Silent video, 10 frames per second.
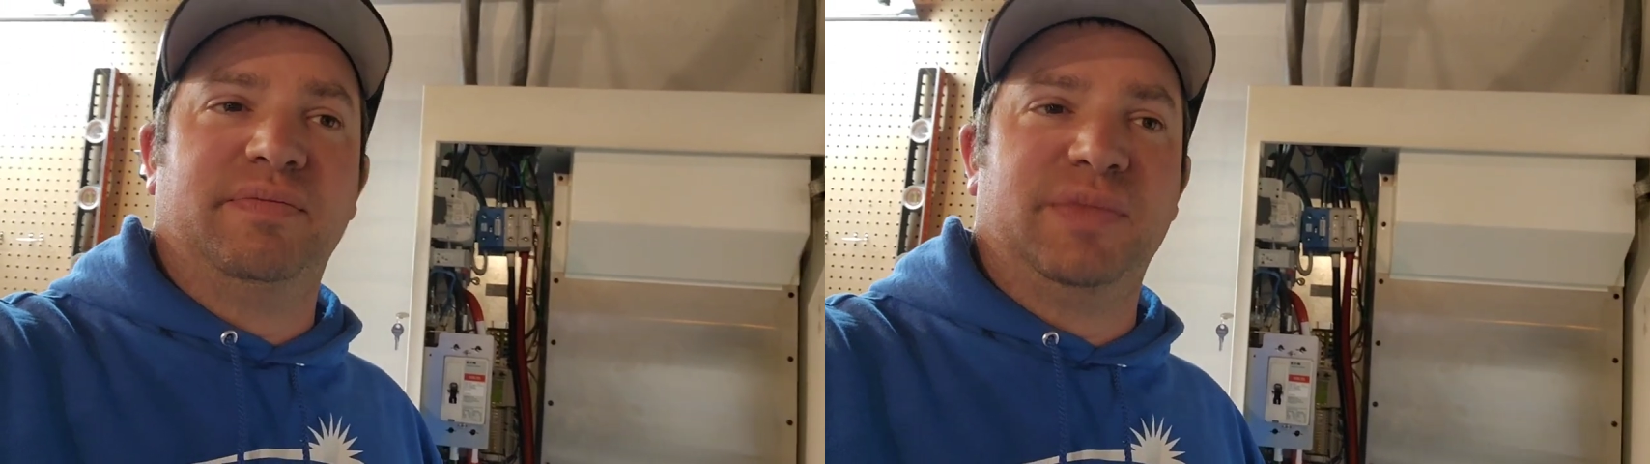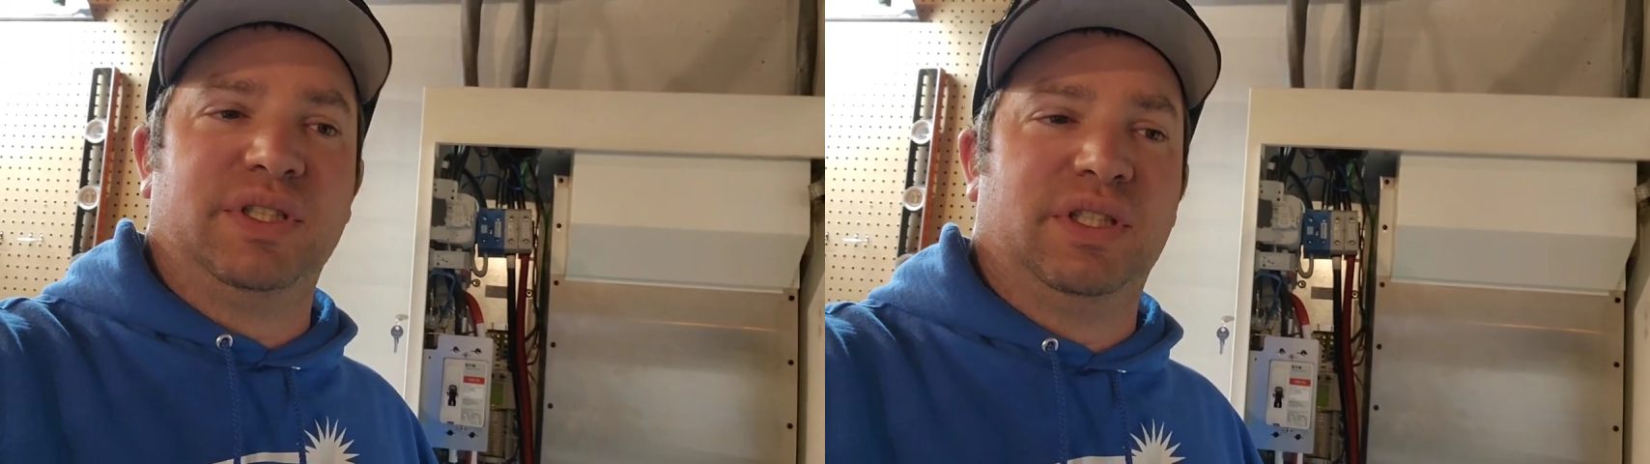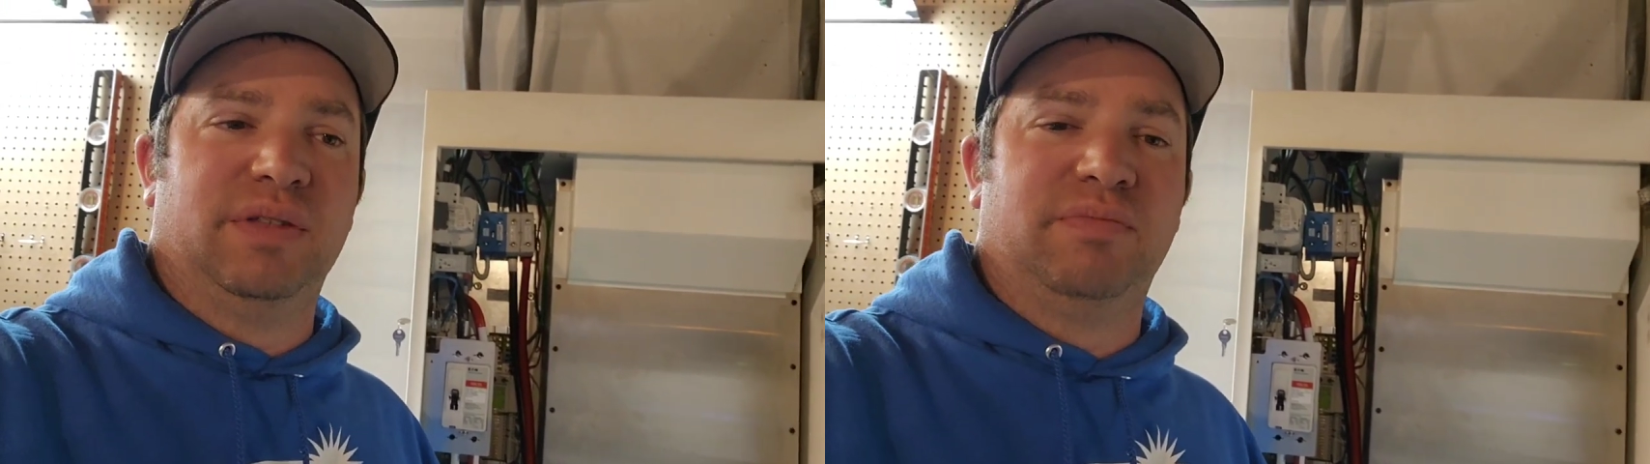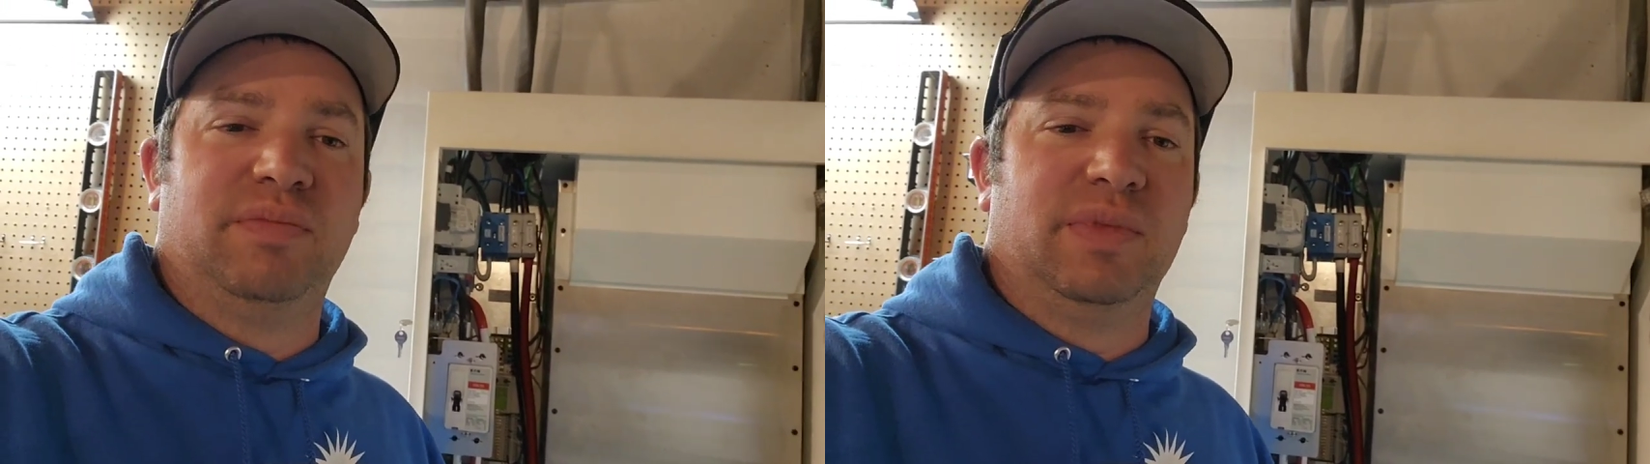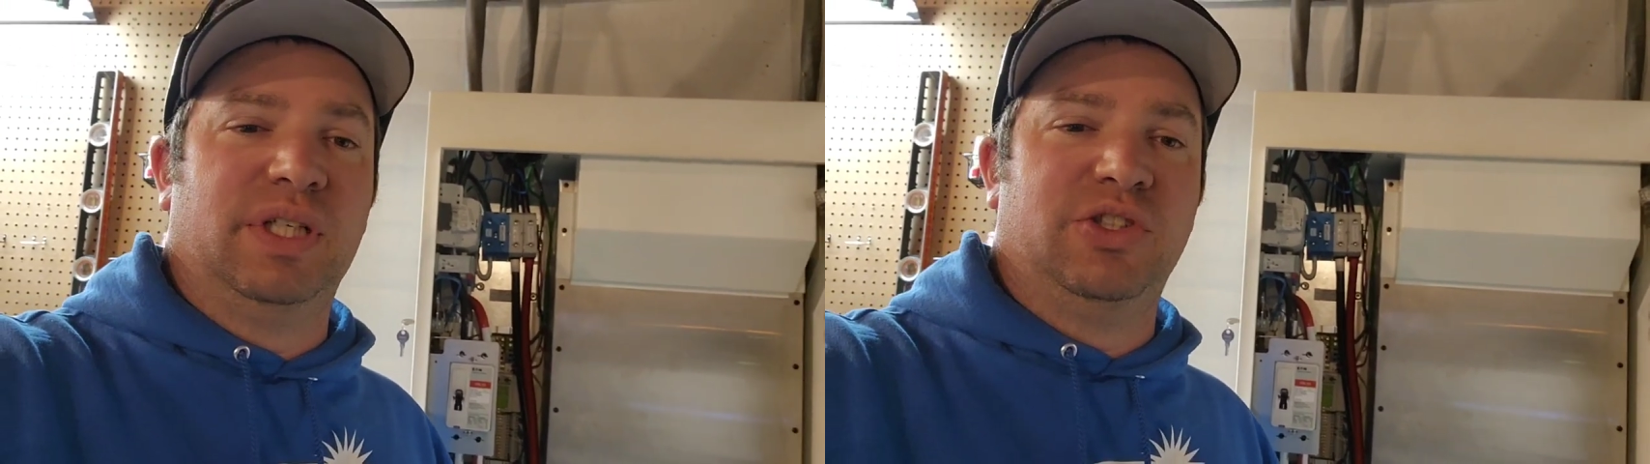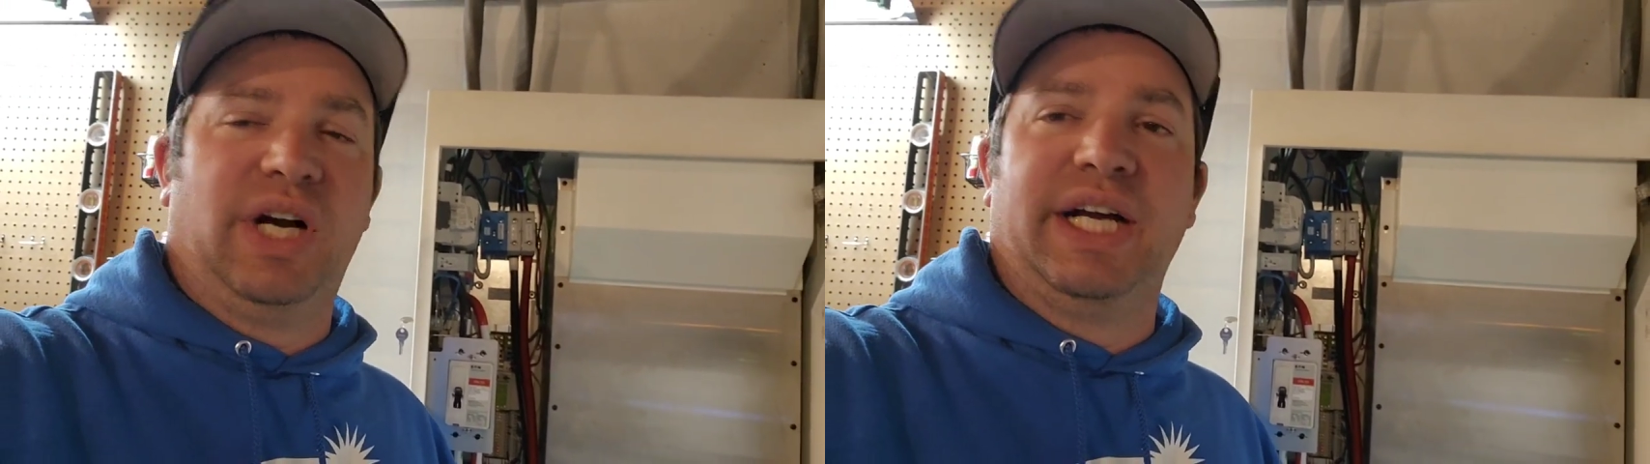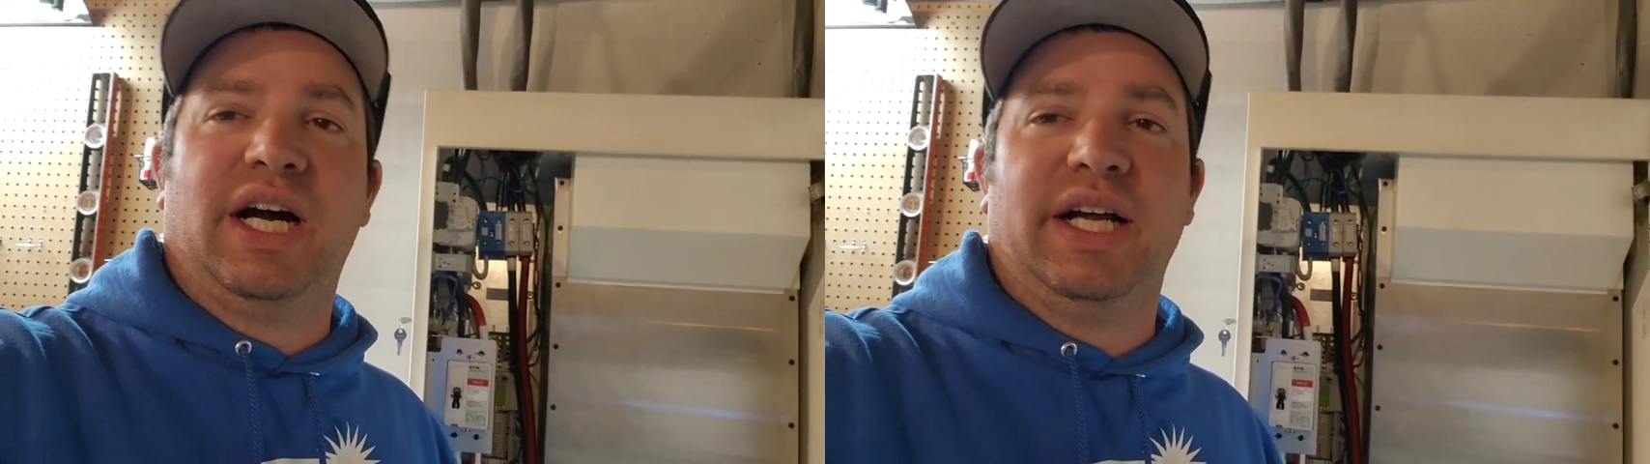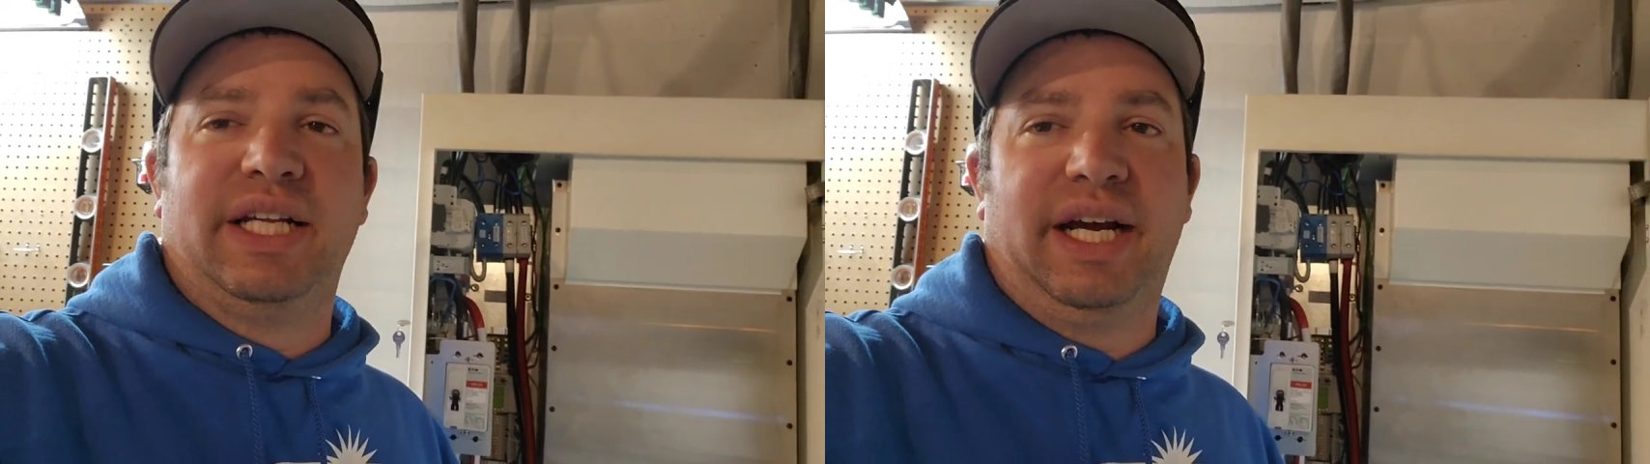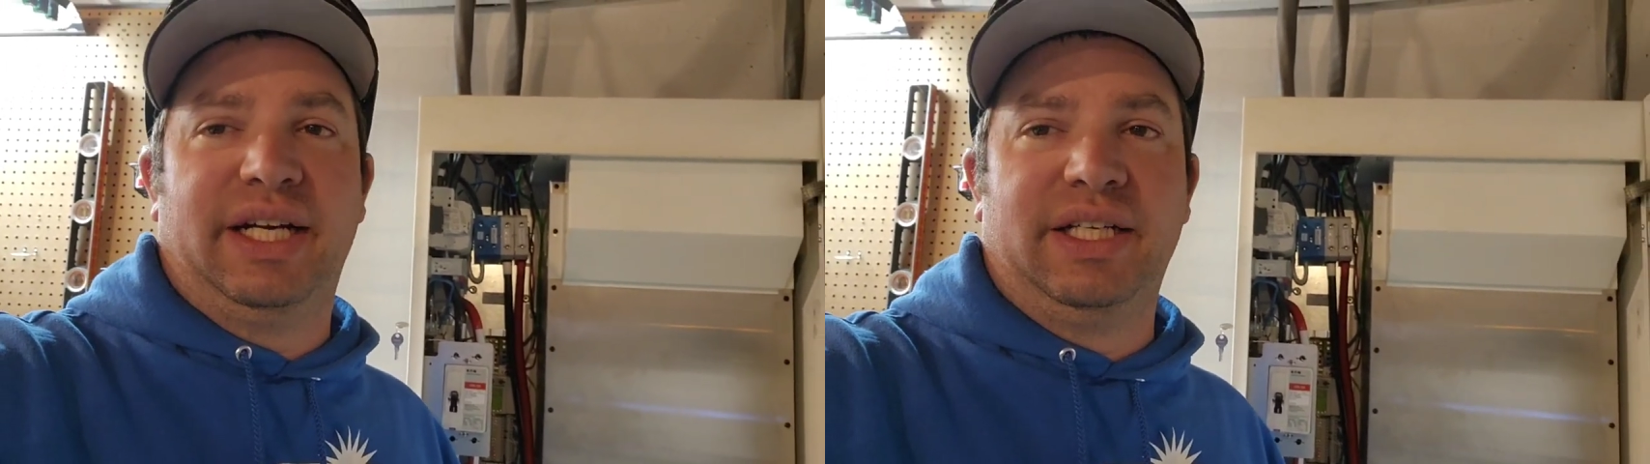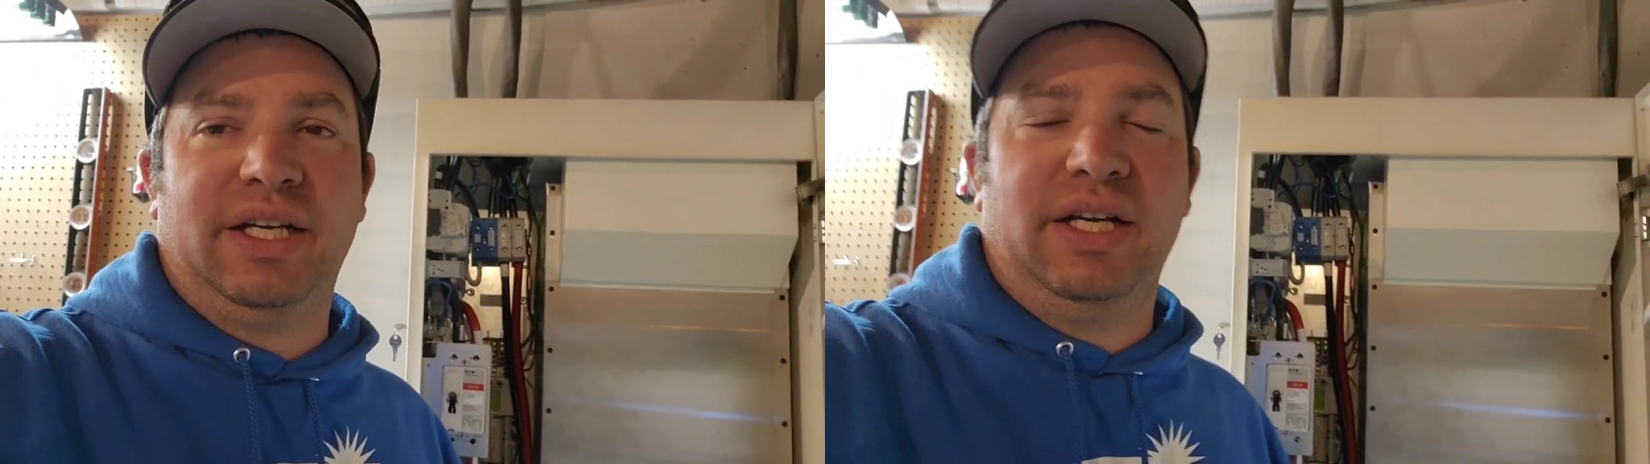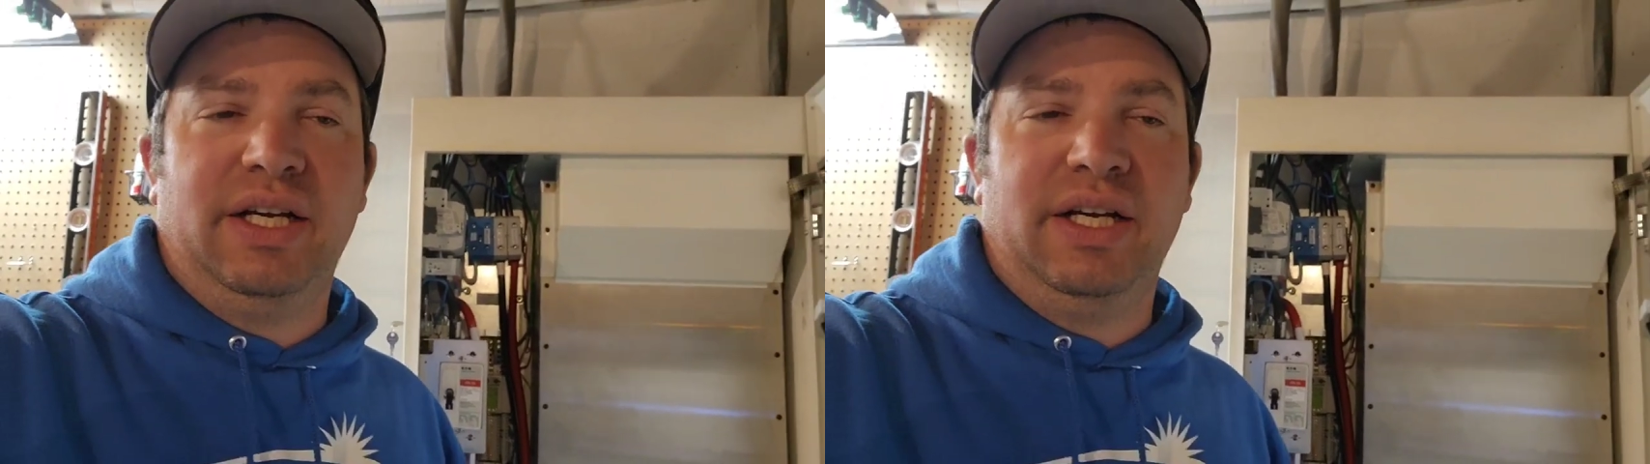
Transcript: just a, a dry contact.